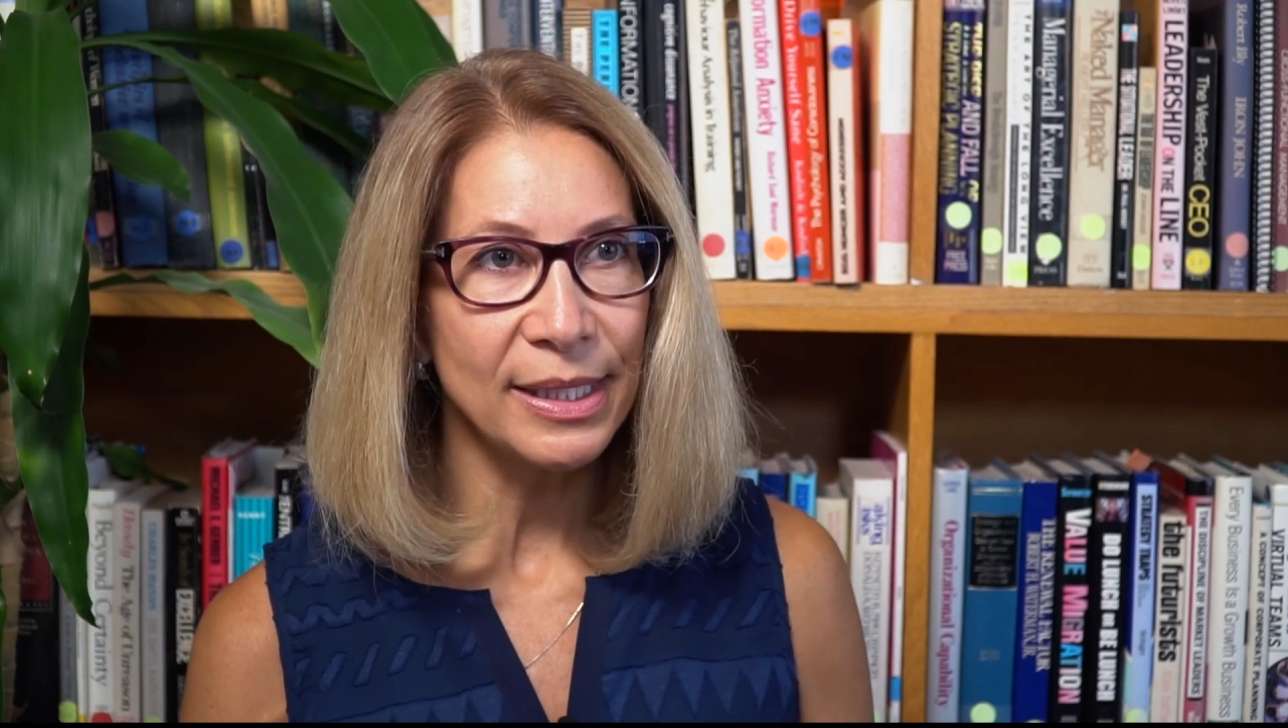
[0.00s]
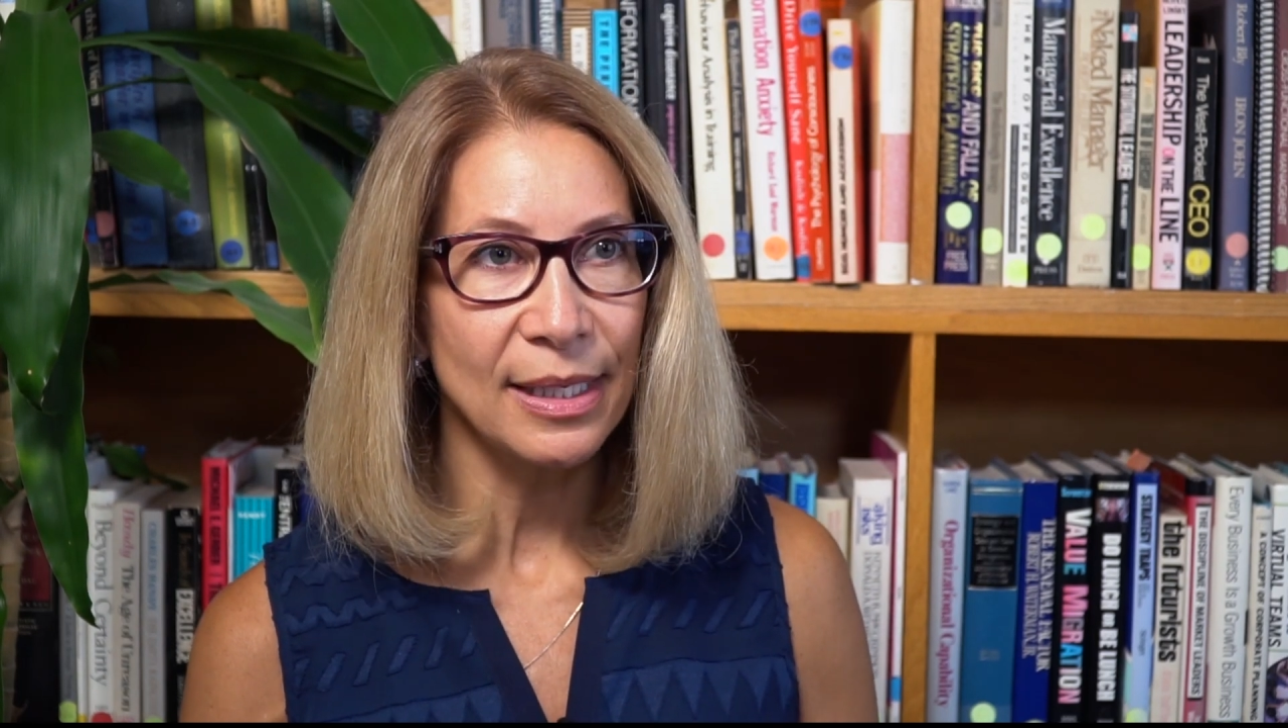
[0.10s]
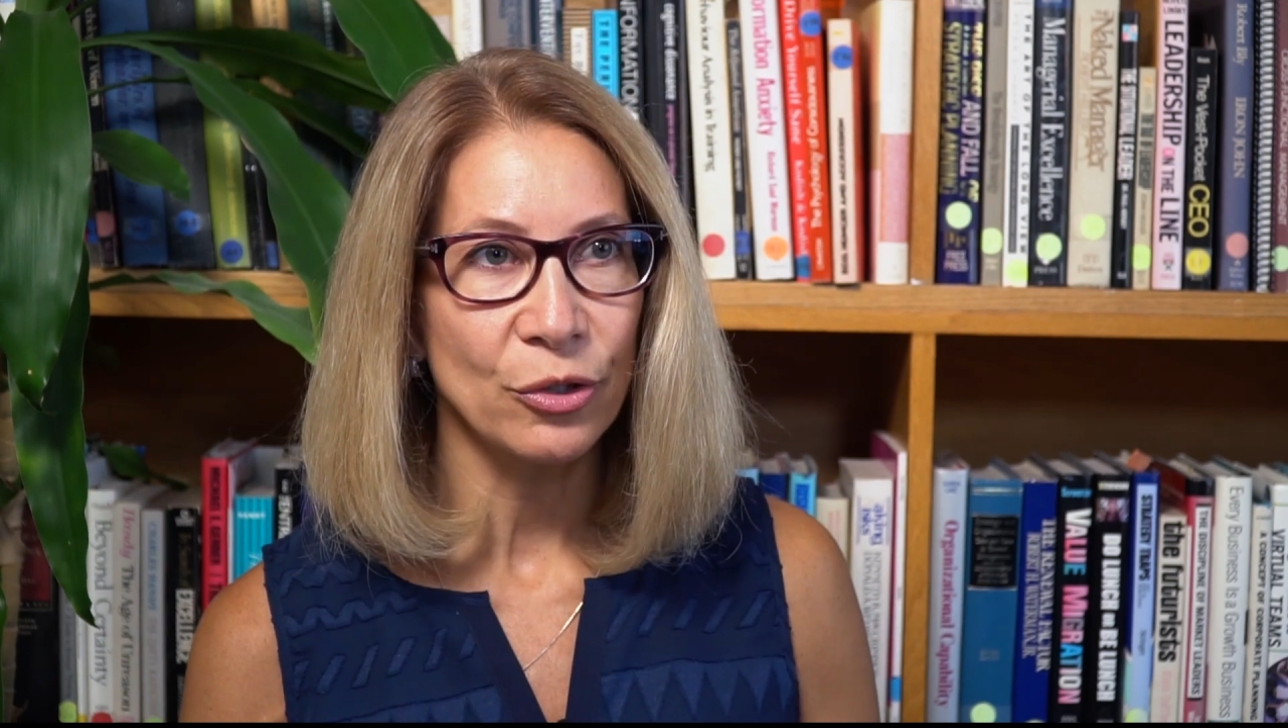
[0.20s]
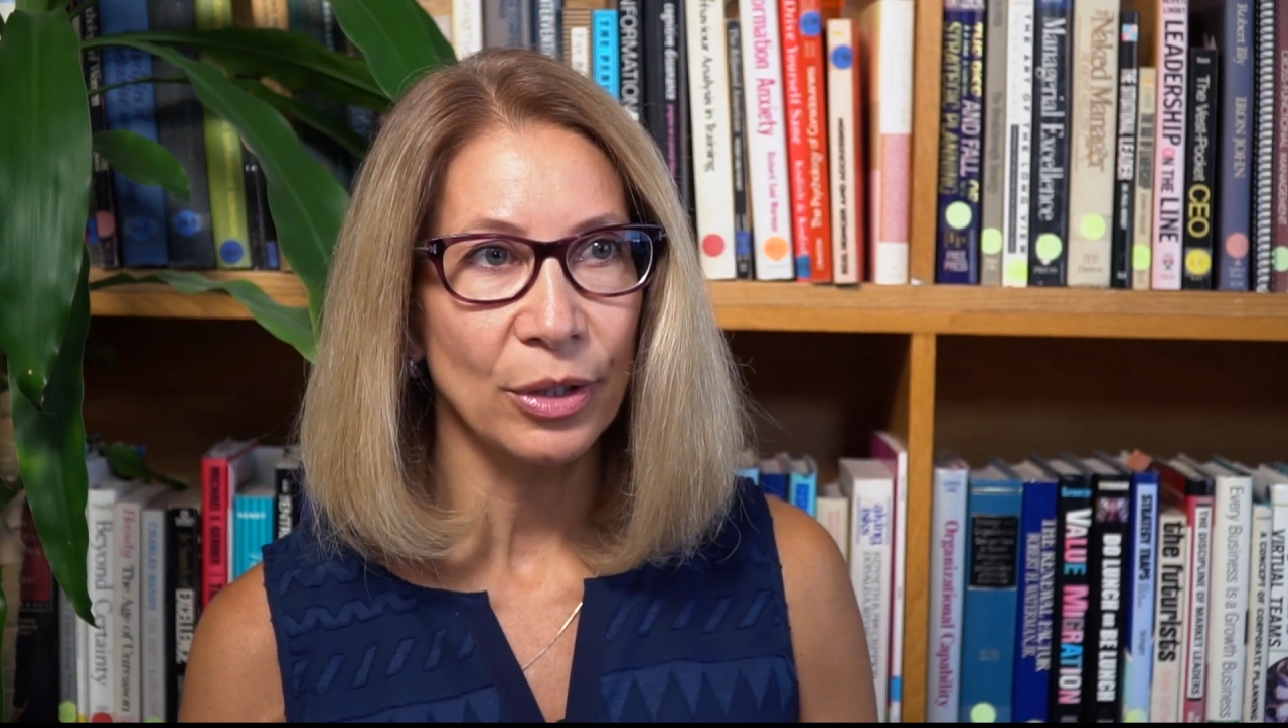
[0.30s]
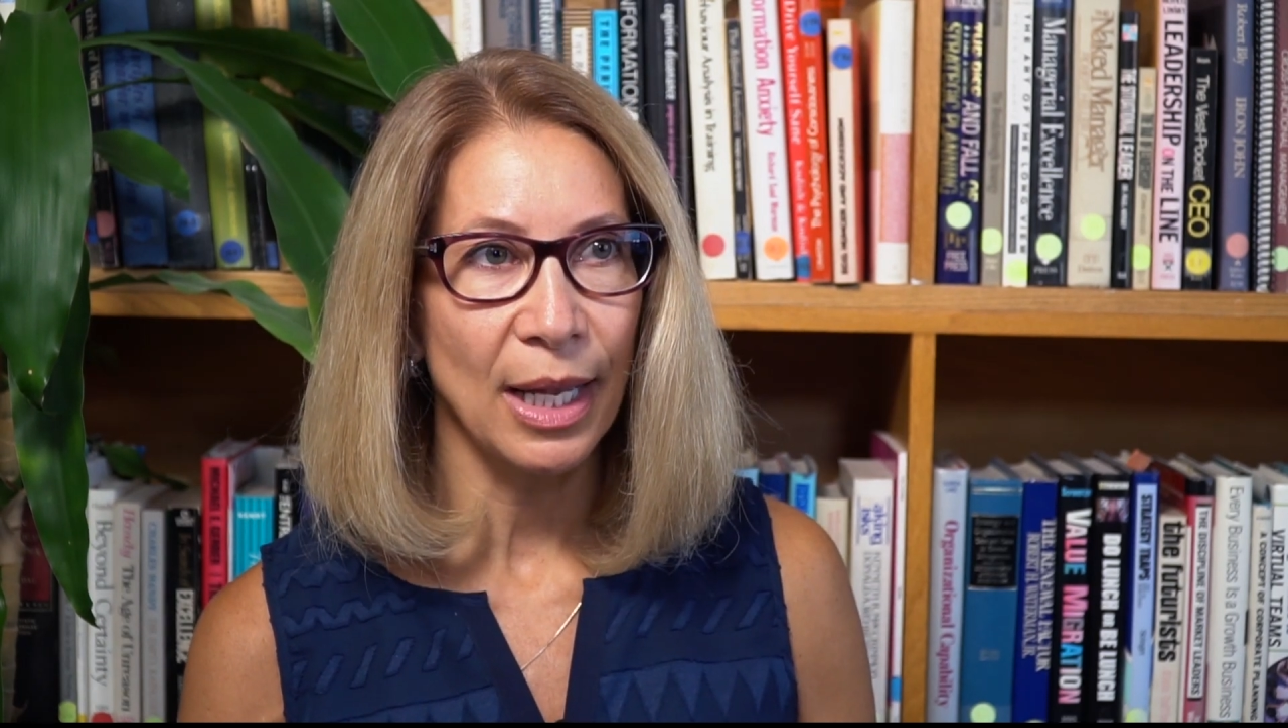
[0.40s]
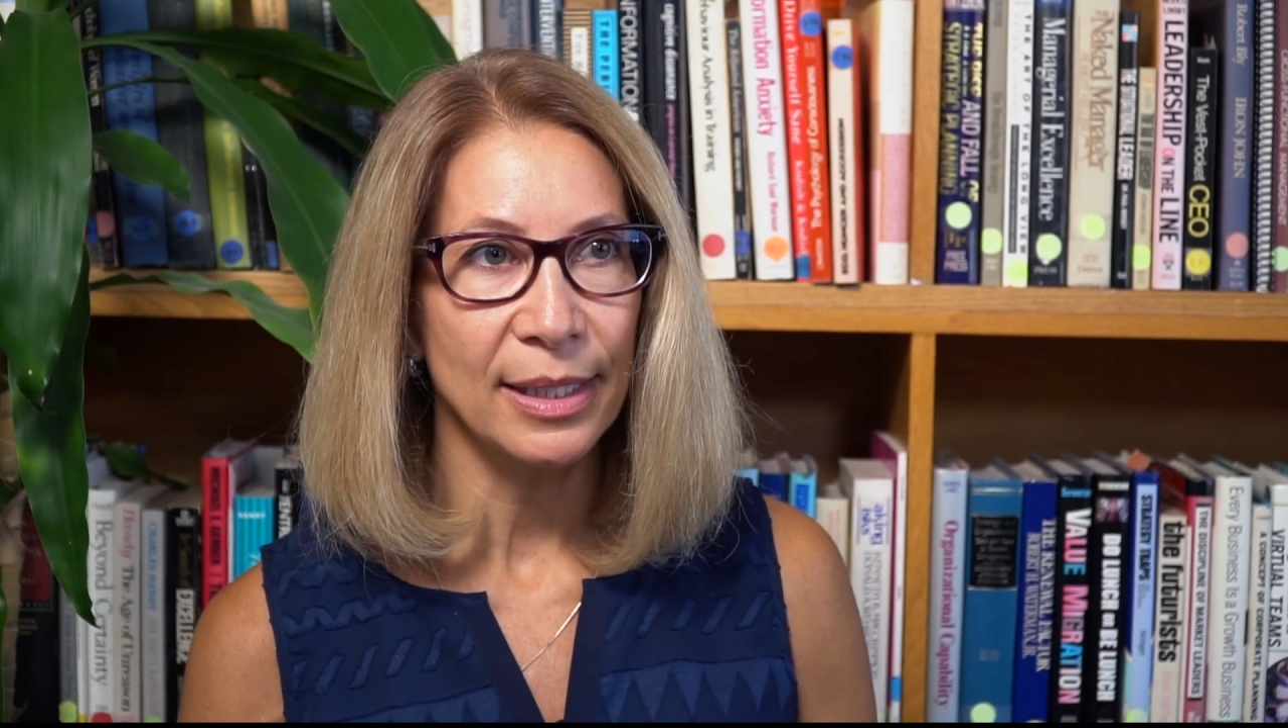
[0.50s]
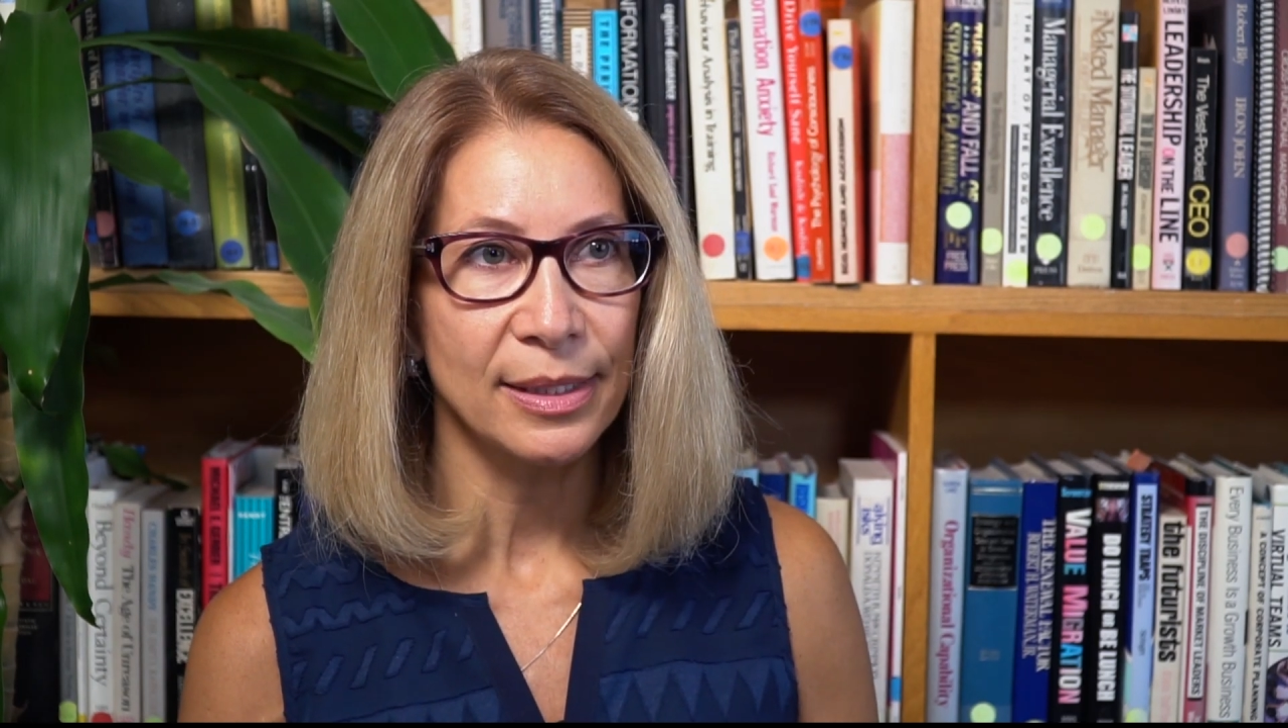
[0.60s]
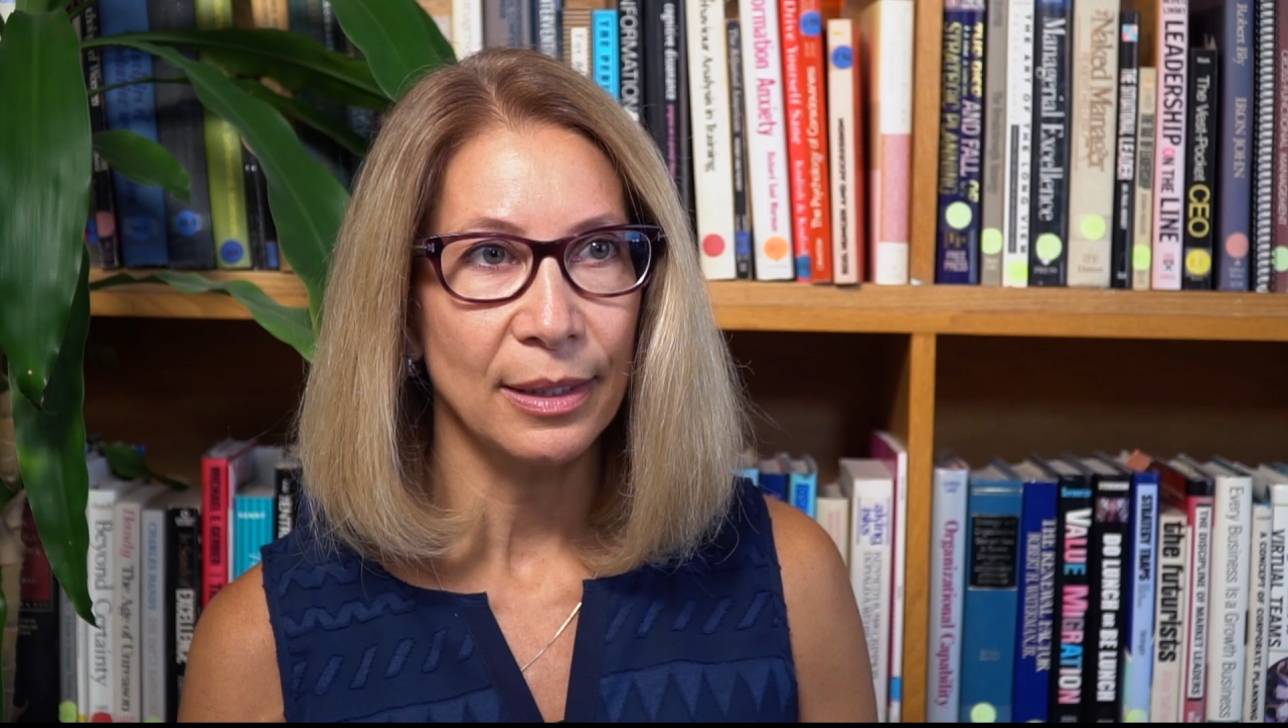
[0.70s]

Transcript: centralized